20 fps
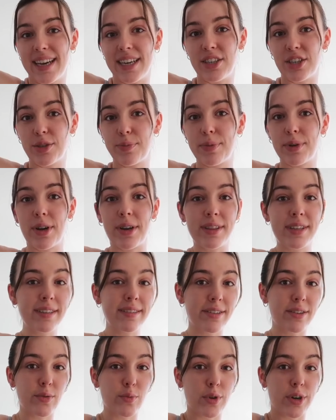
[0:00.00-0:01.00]
I just put on
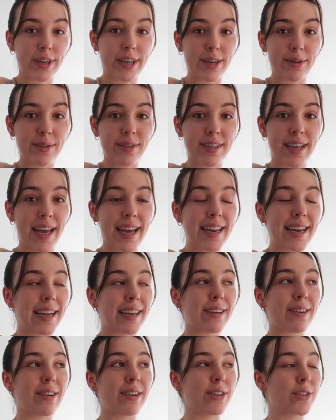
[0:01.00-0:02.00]
this little workout set
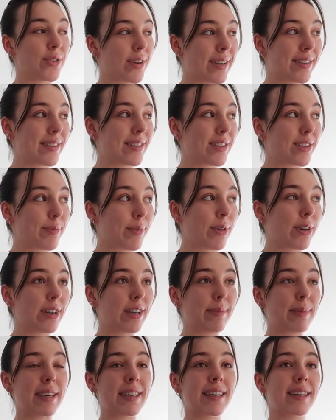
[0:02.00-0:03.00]
and got dressed this
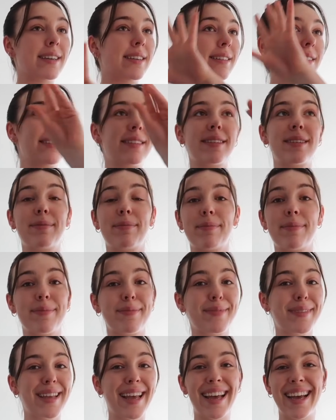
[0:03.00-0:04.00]
morning because
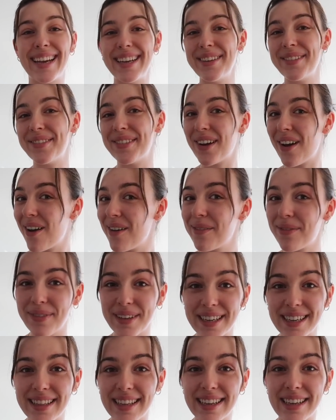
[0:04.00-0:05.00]
I do not
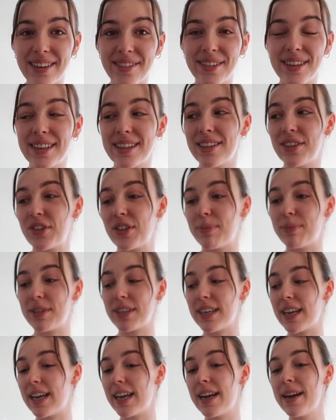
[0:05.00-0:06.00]
feel like going to the gym
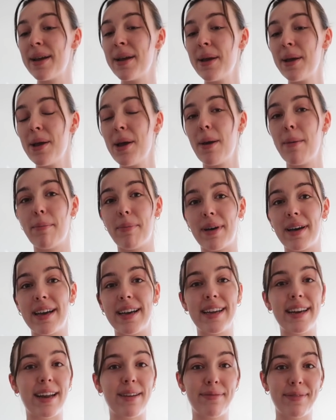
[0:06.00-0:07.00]
today,
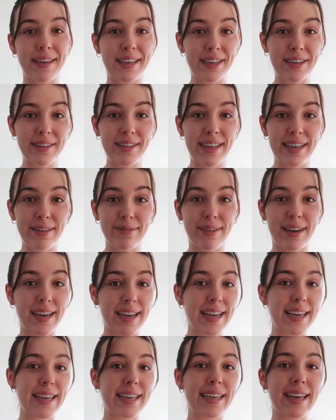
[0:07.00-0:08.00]
but I figured that if
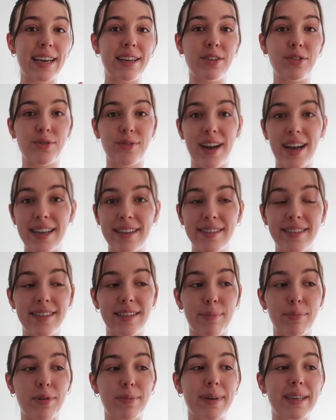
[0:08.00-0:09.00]
I get dressed
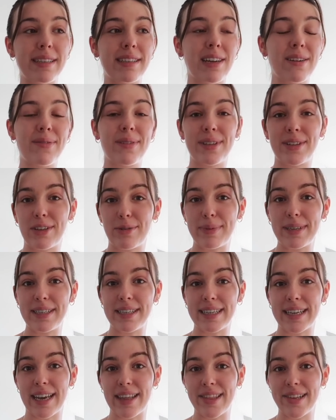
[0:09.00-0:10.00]
and put myself a little bit
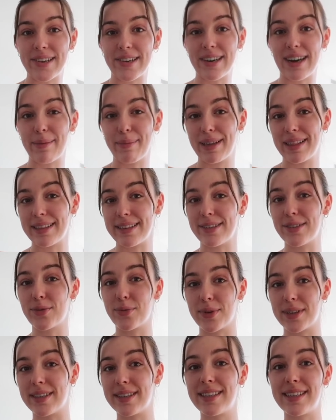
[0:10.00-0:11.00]
together, I'm at least
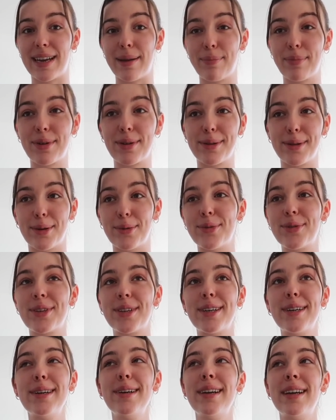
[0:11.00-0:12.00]
one step
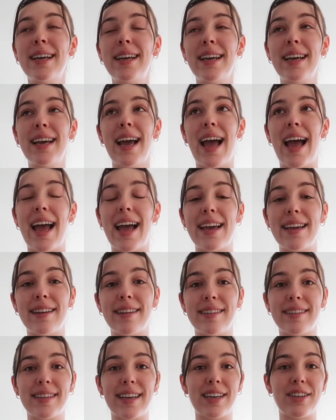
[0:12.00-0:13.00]
closer.
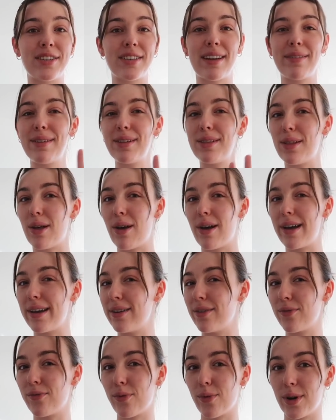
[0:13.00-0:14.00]
And I just have a
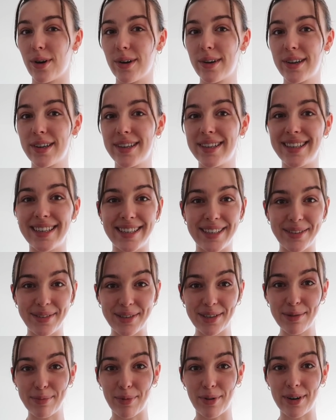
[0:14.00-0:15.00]
lot of work to do
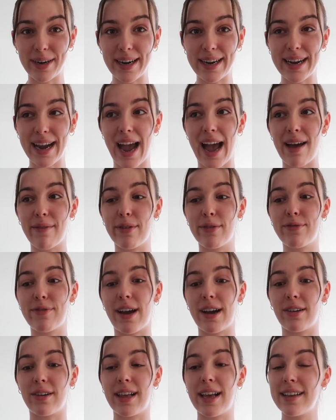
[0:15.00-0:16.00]
this morning. I have a
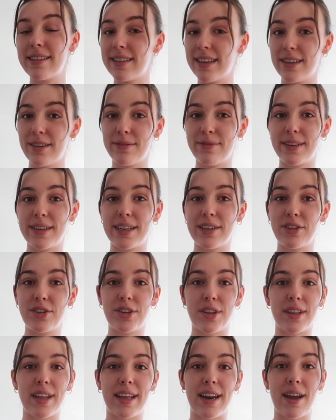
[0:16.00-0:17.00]
final essay to
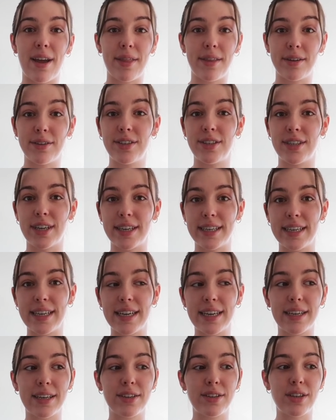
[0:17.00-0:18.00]
finish and then other
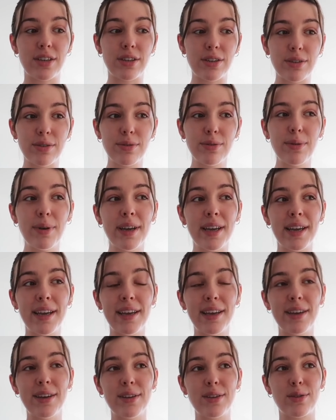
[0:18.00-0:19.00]
studying to do.
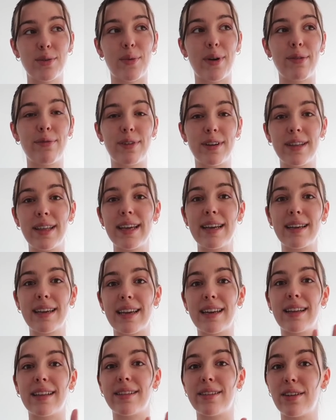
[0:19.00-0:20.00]
So I feel like
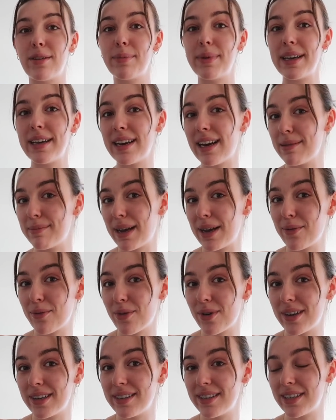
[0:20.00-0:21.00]
in a little bit I might
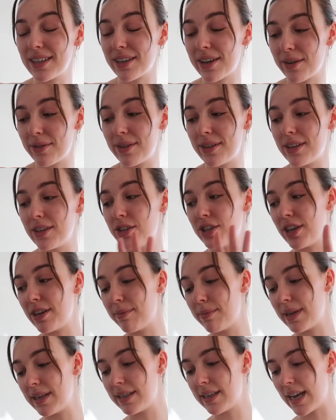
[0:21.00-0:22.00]
want to go to the
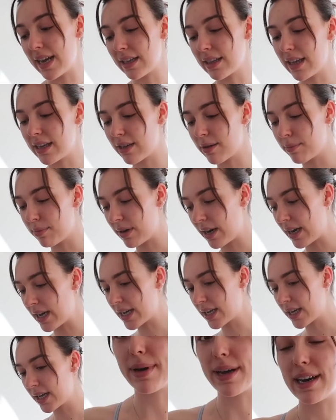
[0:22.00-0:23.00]
gym and take like a
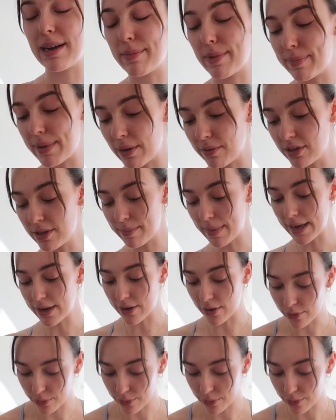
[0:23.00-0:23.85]
break, but I'm about to make